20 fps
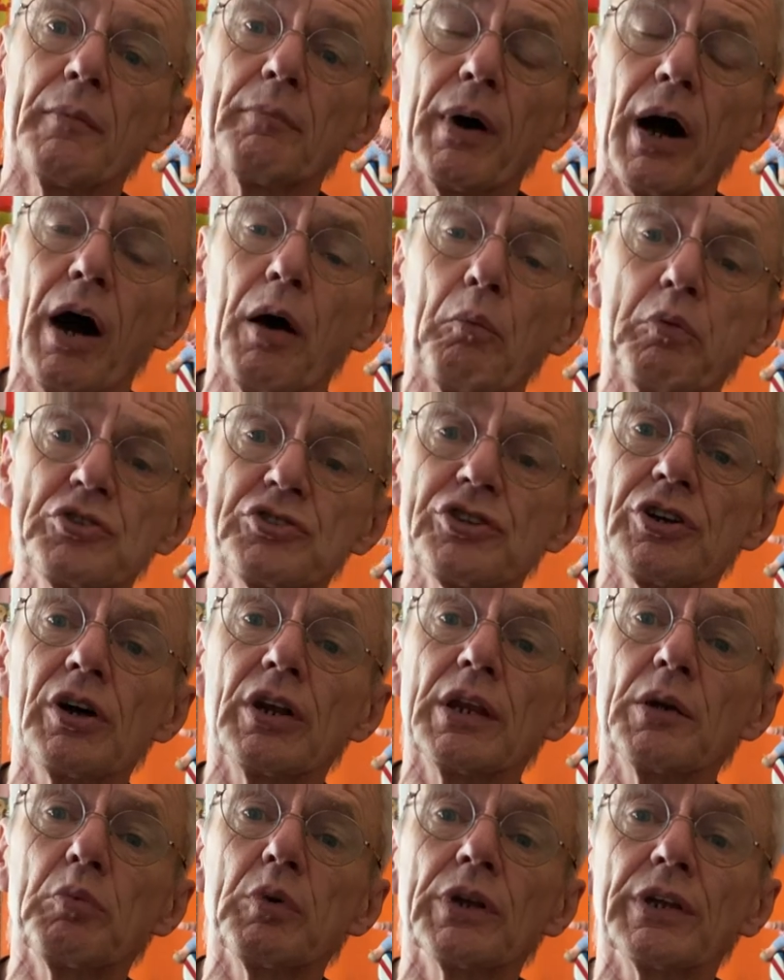But I
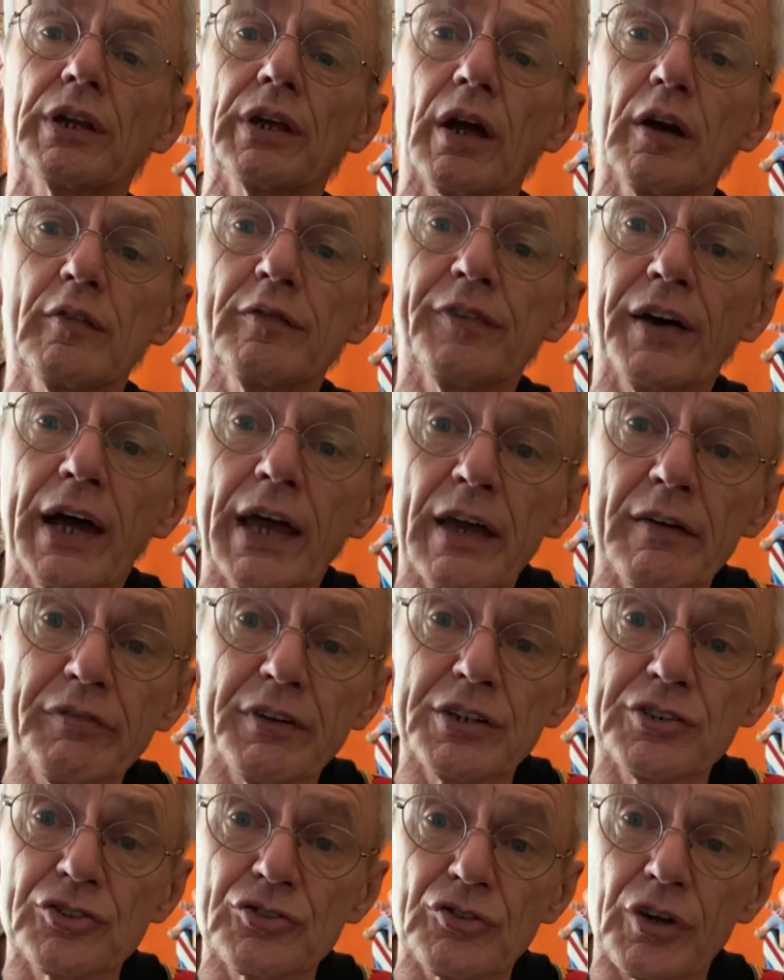certainly wouldn't go for
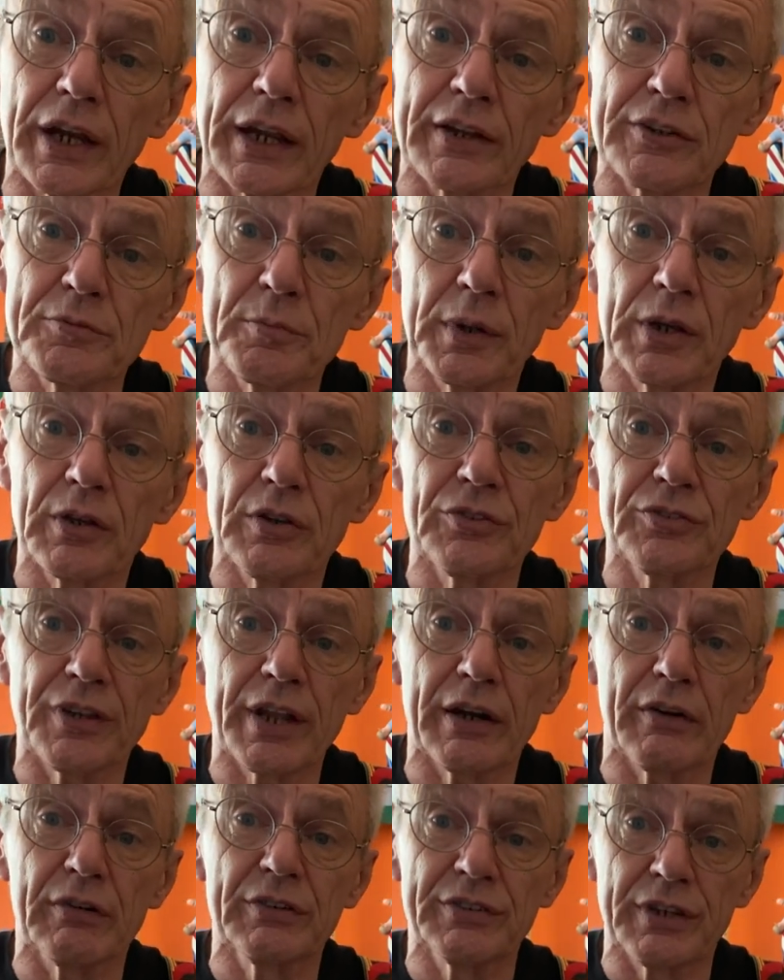heavy strings because
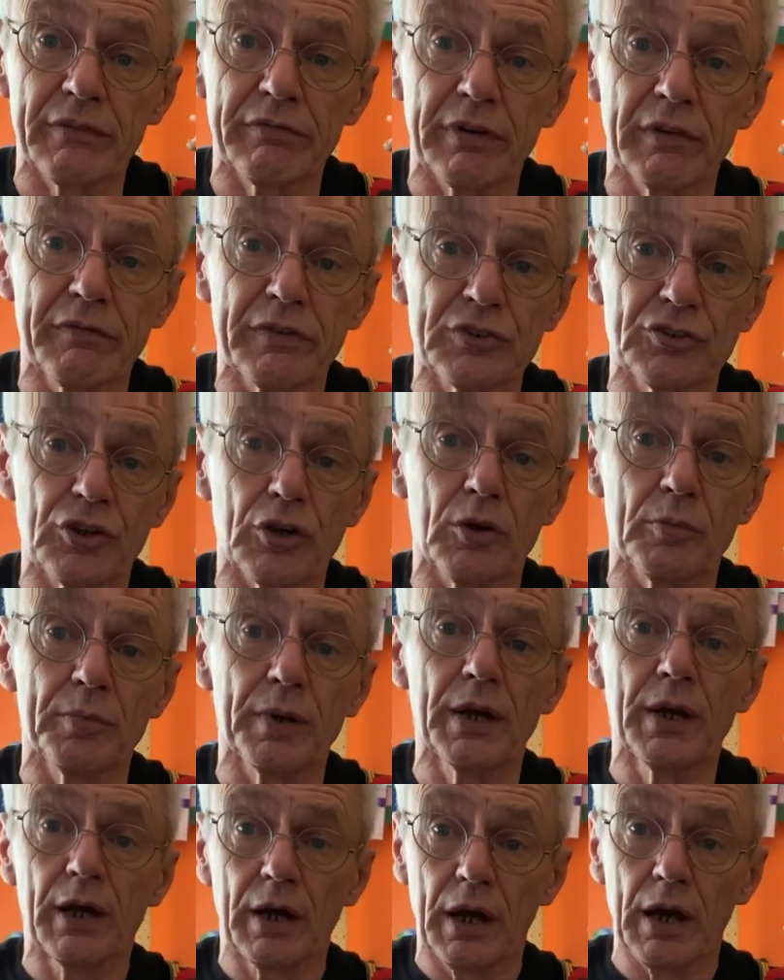they're a devil of a job
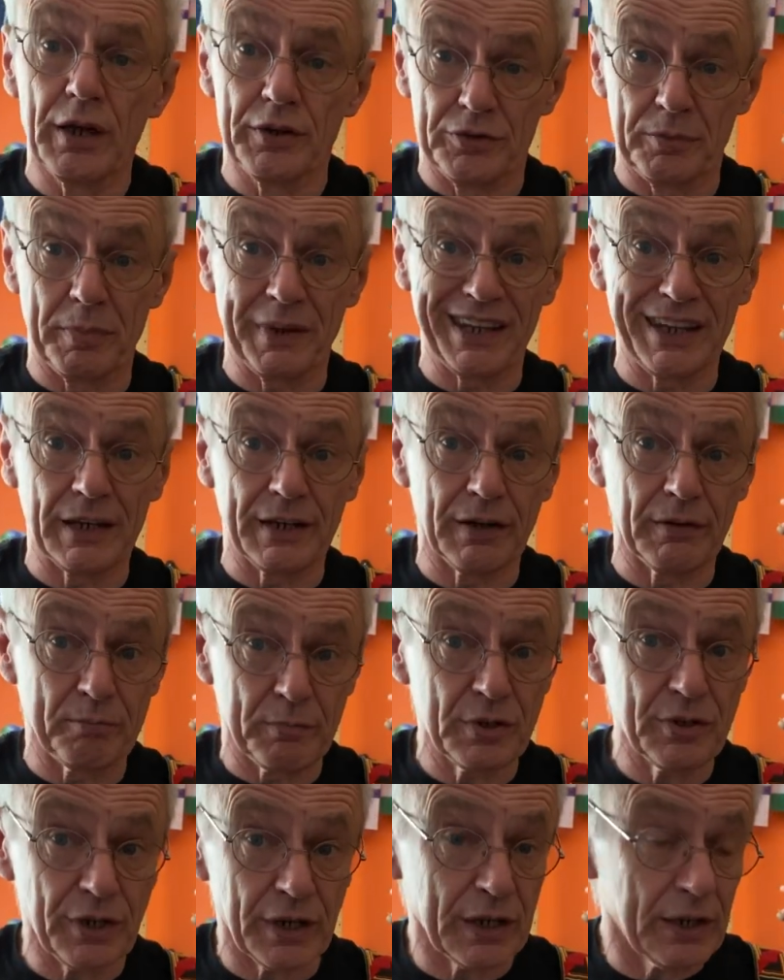as a beginner,
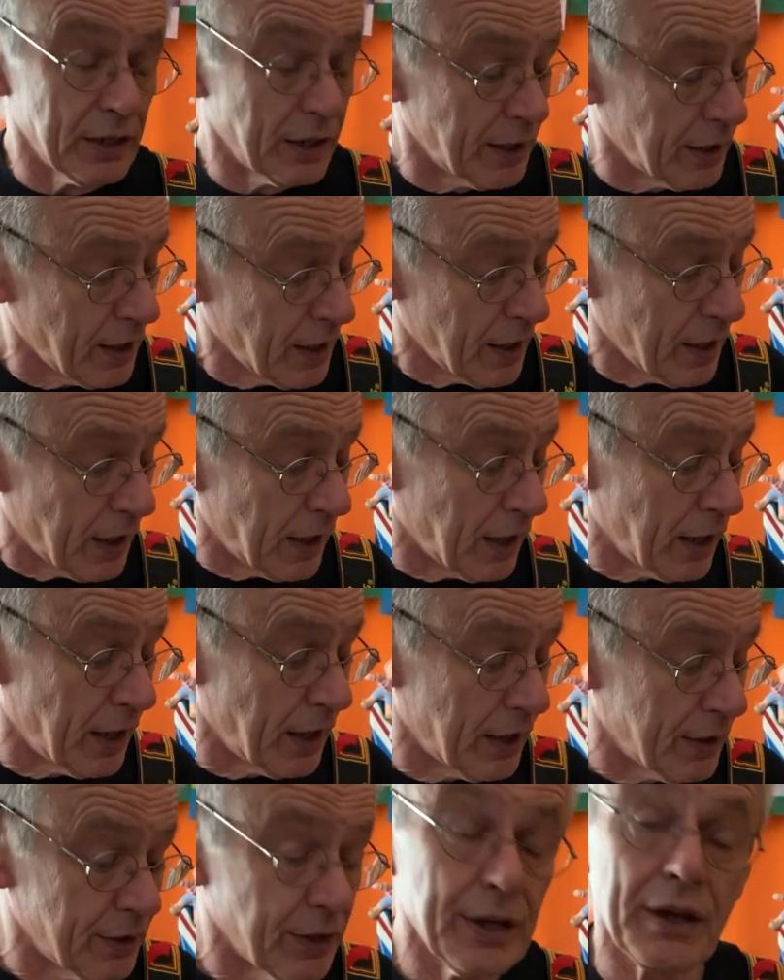particularly,
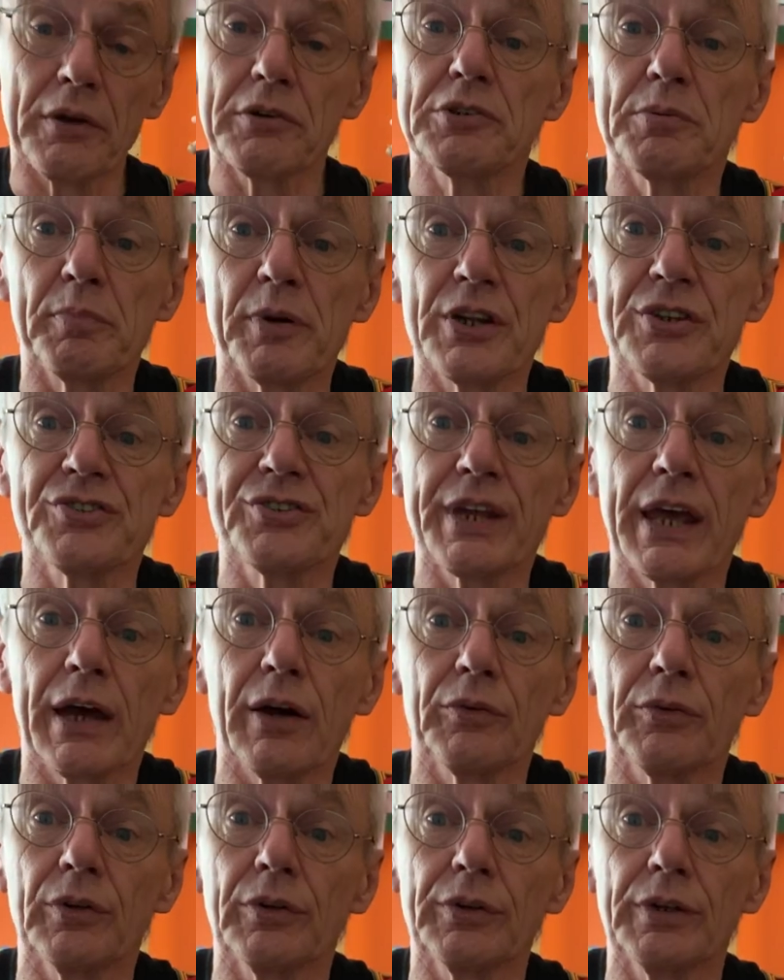uh, you know, to press
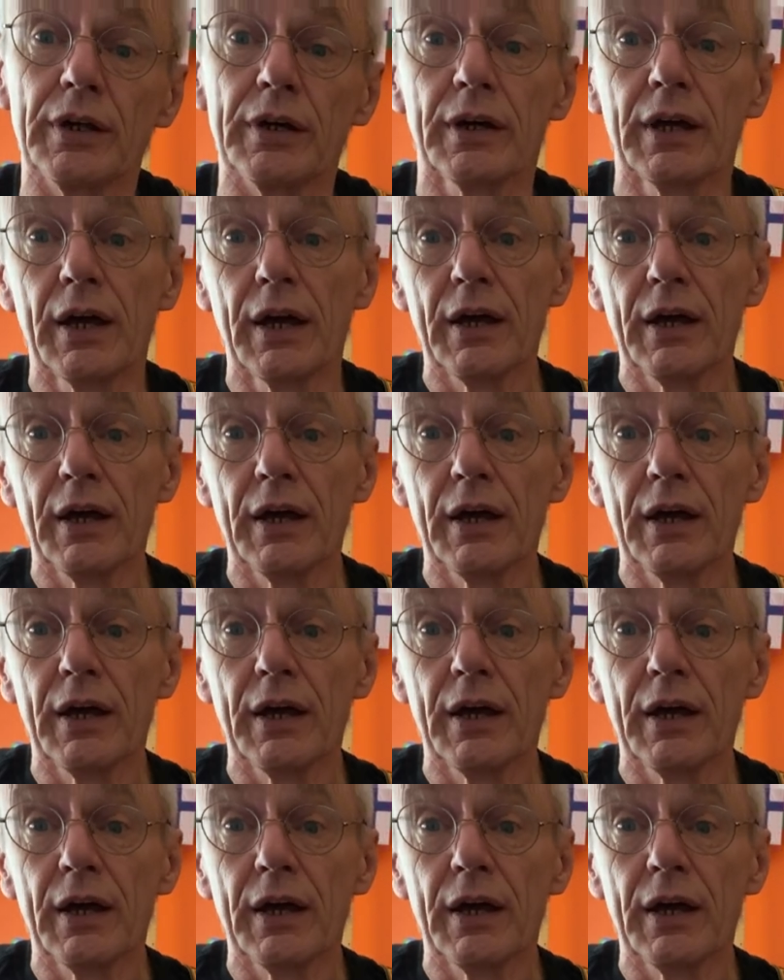down on